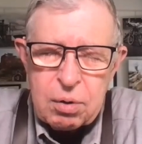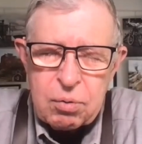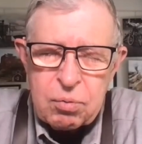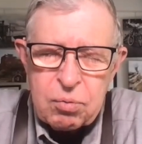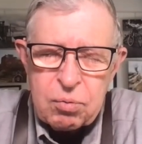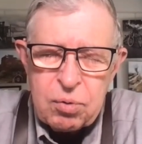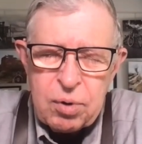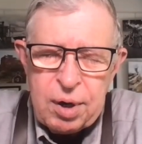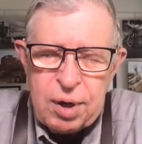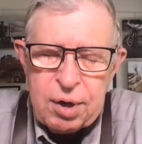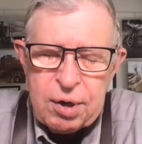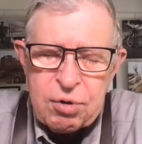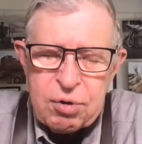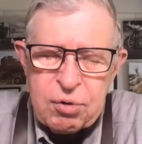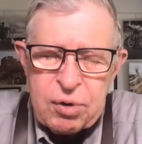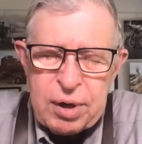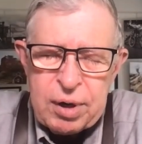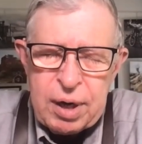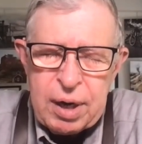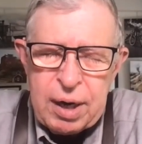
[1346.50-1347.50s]

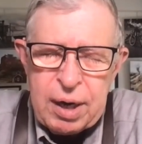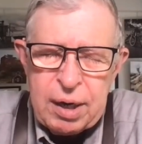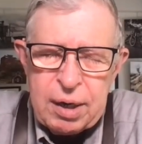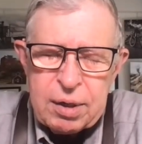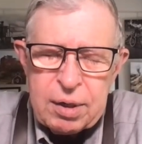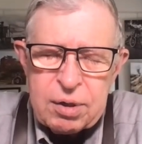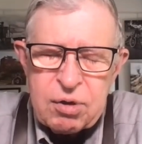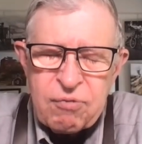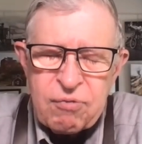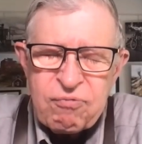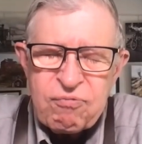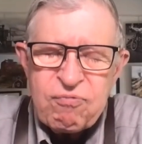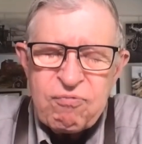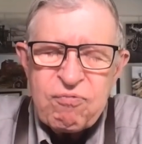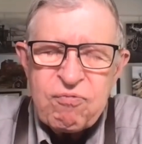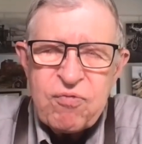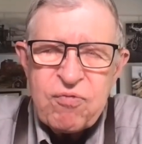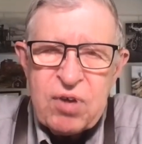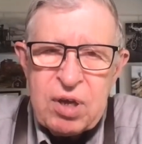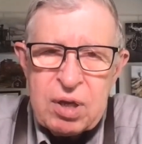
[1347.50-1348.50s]
recreate the
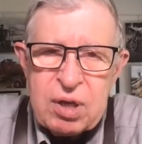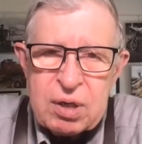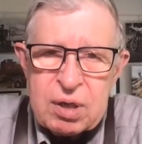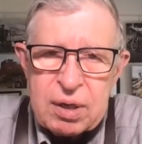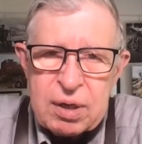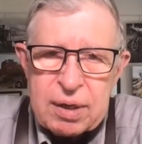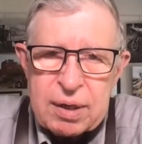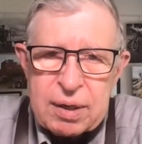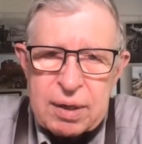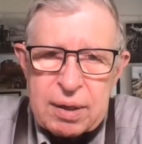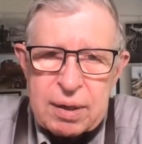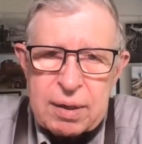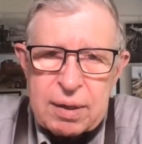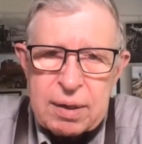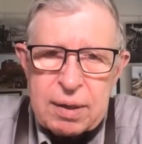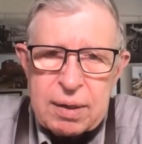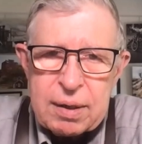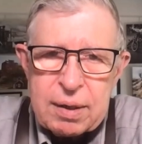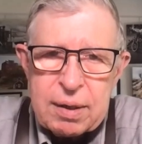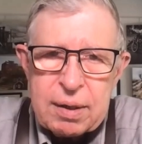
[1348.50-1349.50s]
feeling
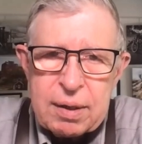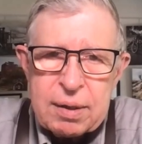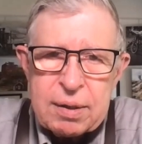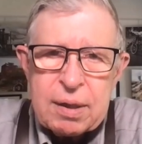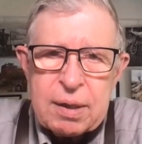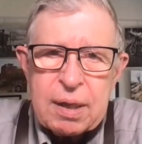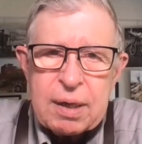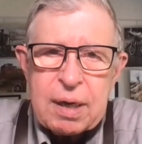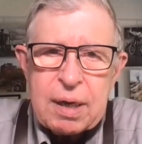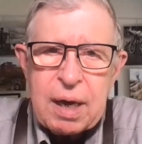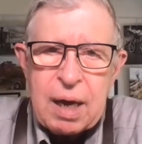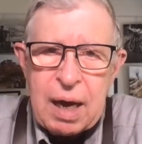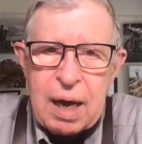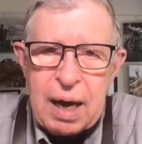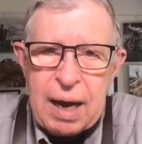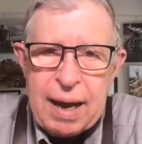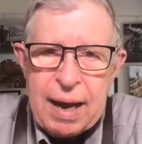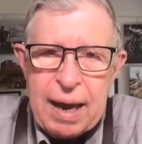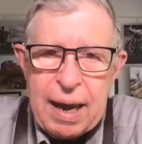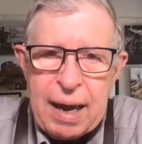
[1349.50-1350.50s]
that
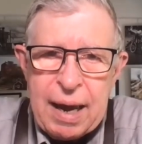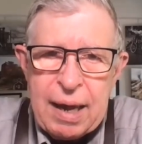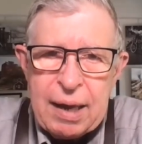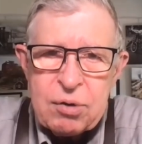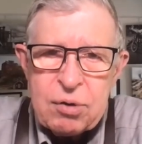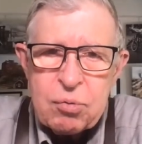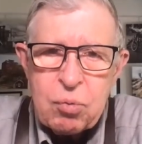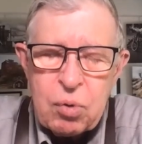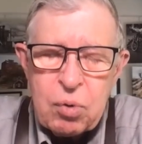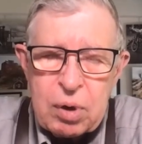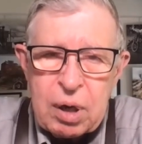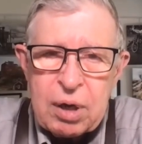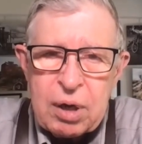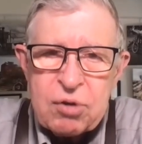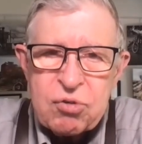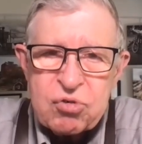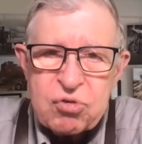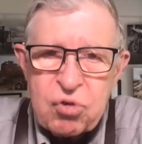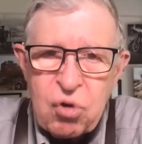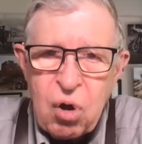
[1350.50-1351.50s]
I had when I
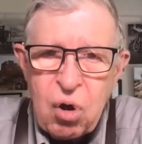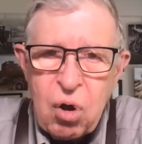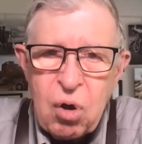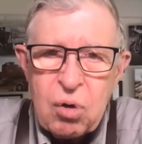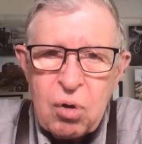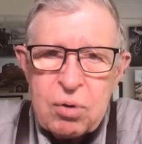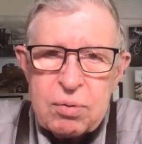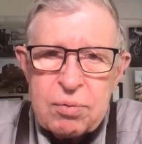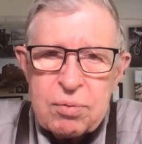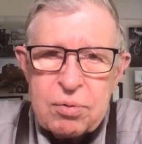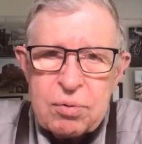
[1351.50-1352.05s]
saw